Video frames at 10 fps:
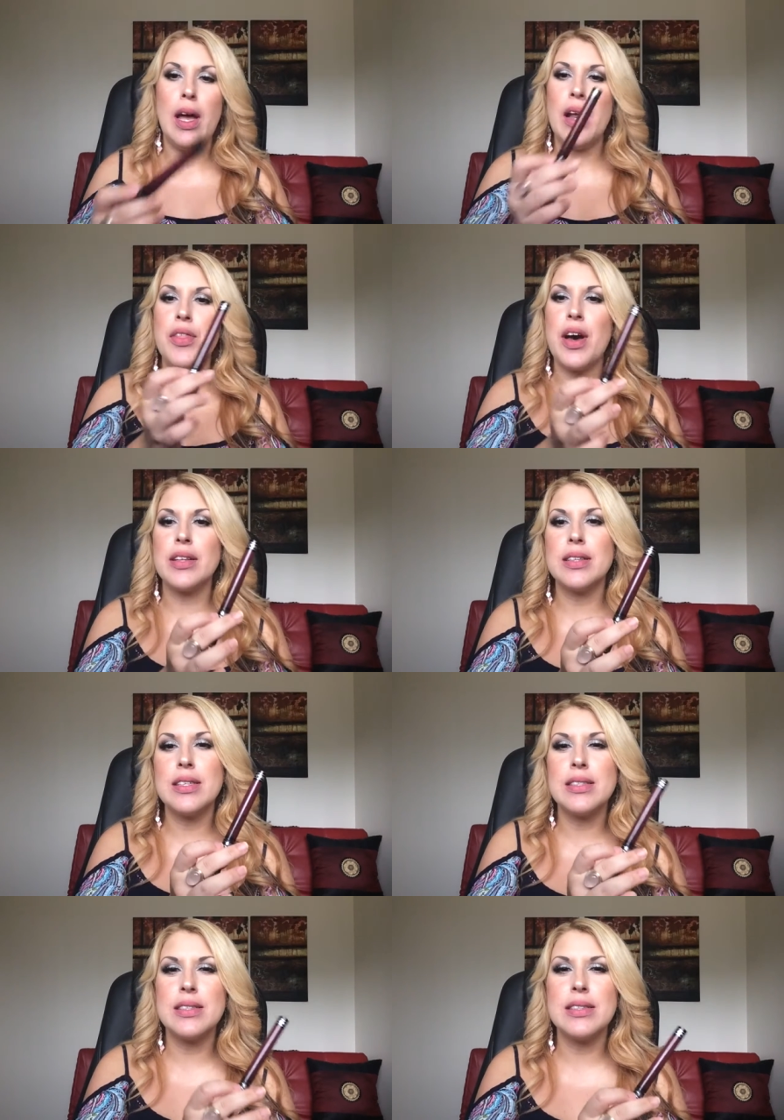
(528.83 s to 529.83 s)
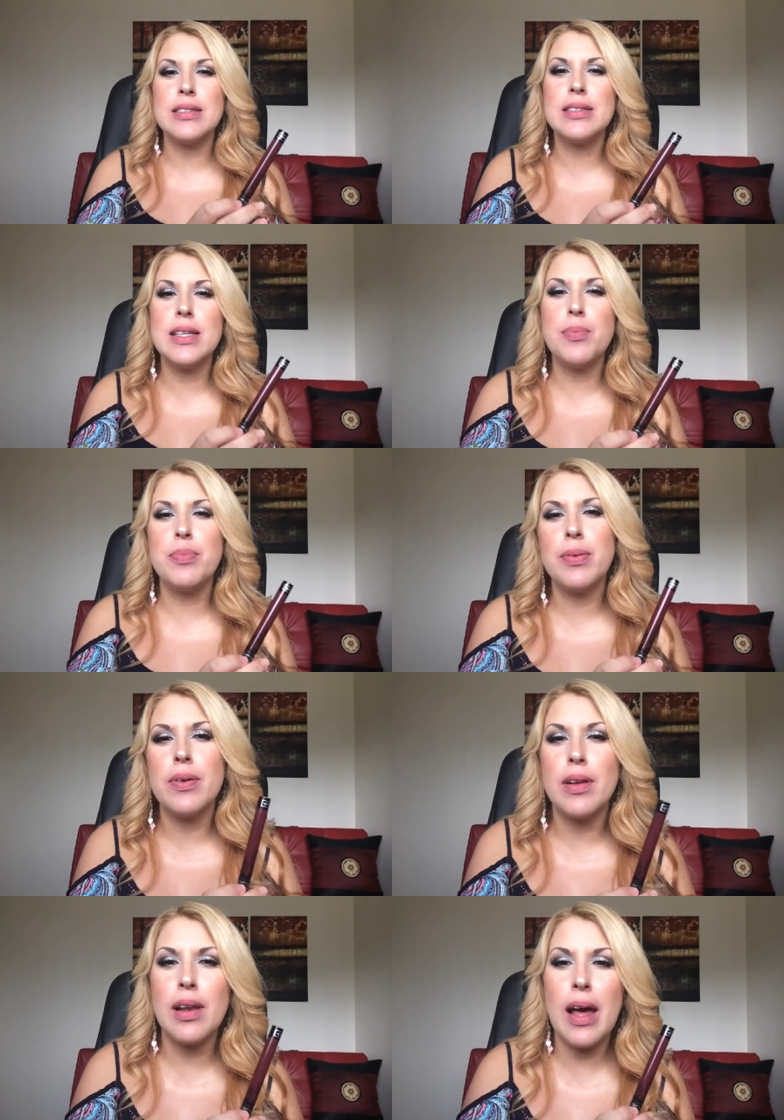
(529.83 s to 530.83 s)
And that is deep,
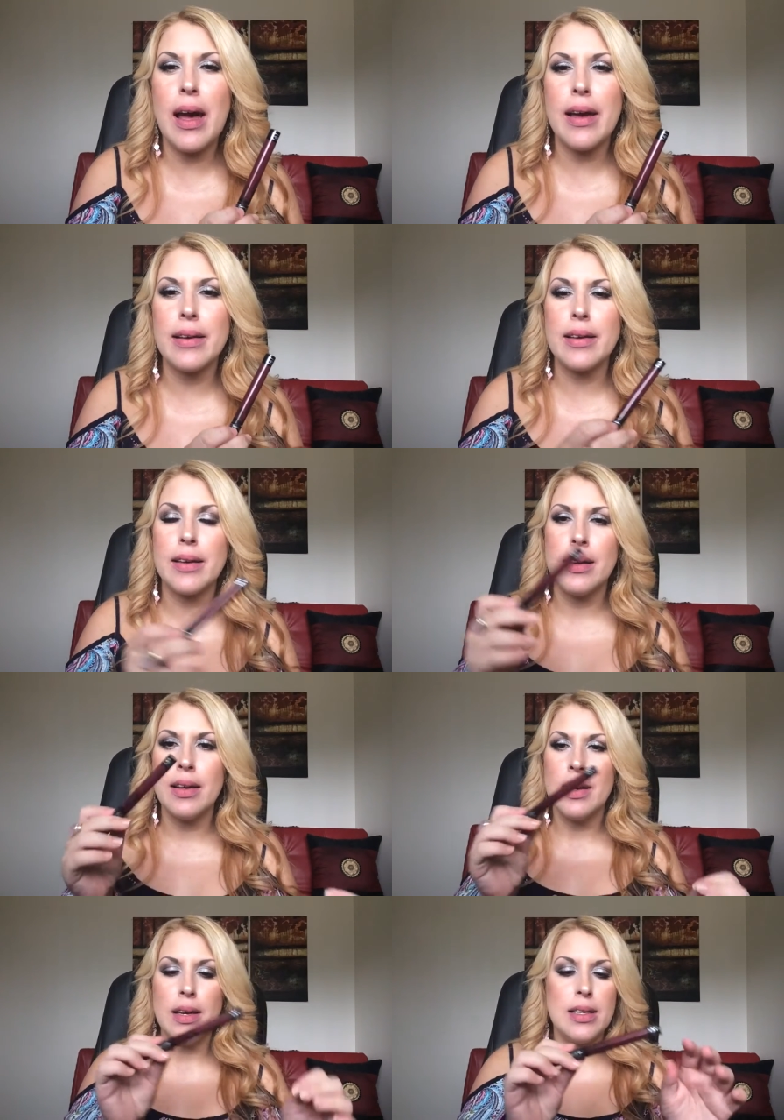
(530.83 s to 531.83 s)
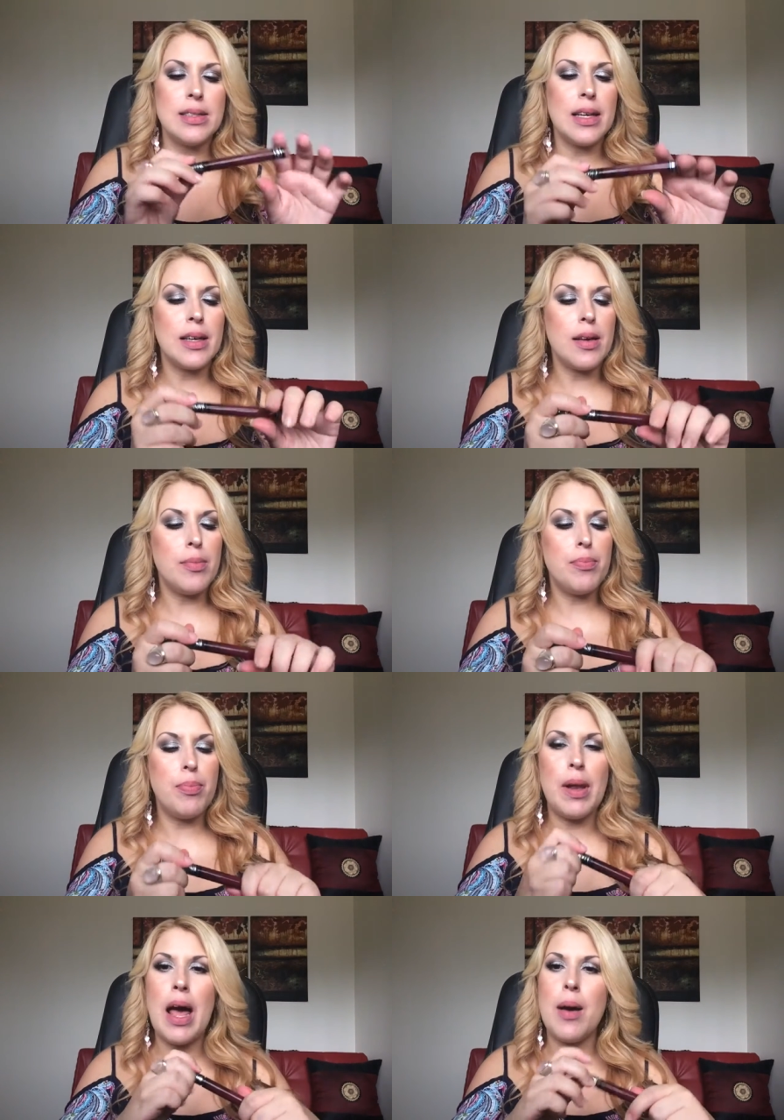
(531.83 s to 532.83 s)
like, it's like a
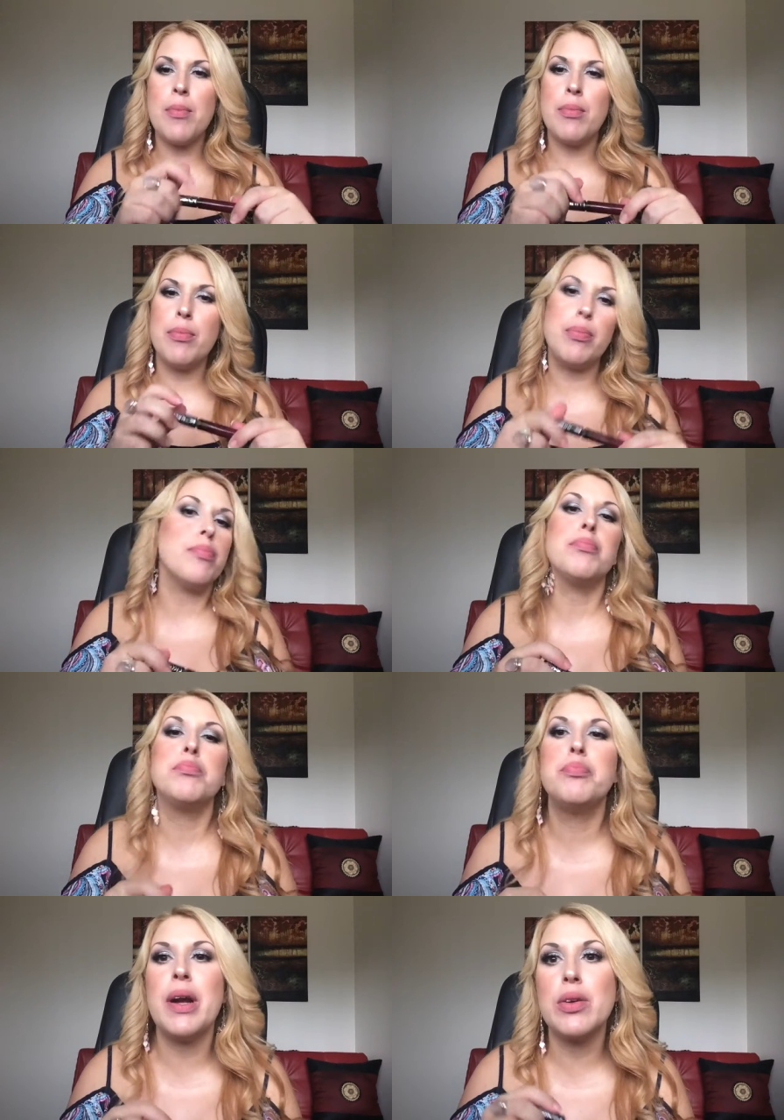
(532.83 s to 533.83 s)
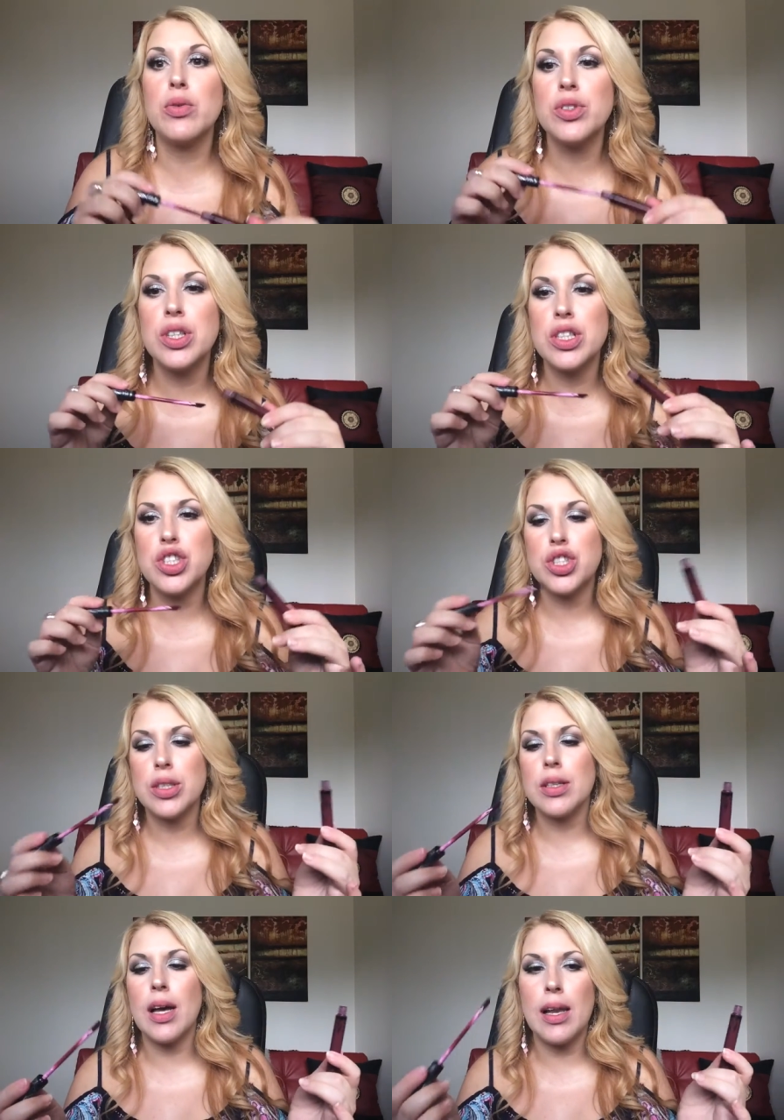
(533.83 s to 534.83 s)
plum
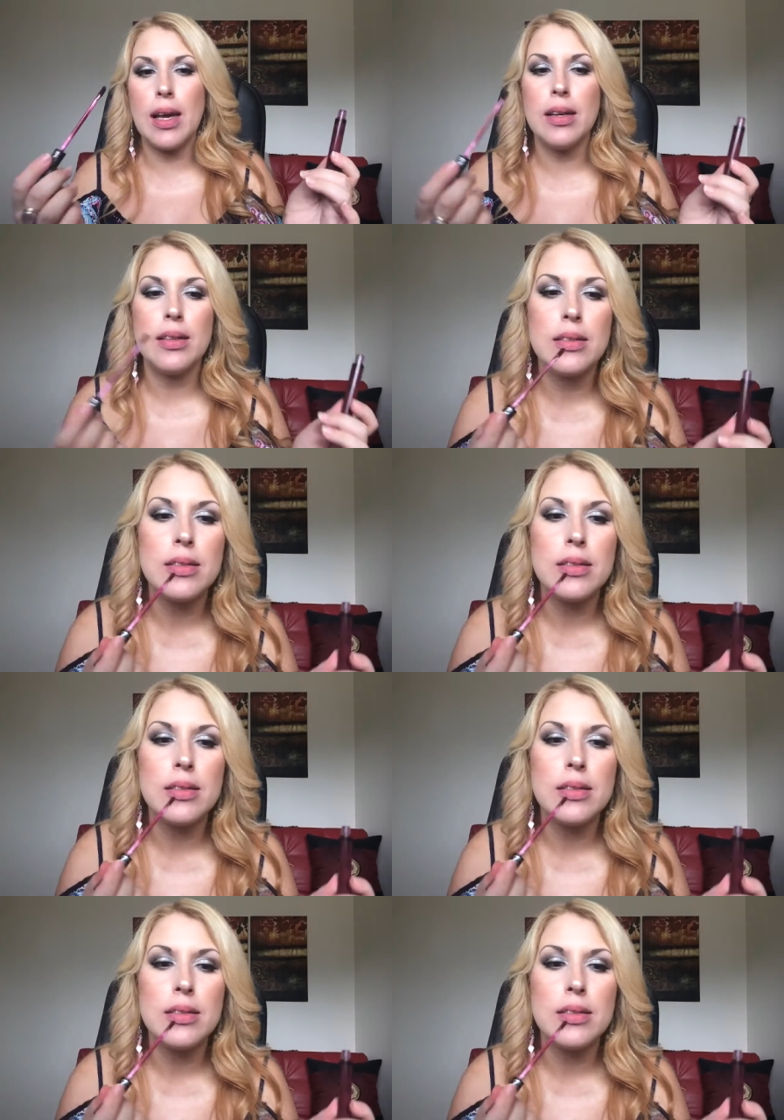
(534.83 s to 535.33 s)
burgundish color.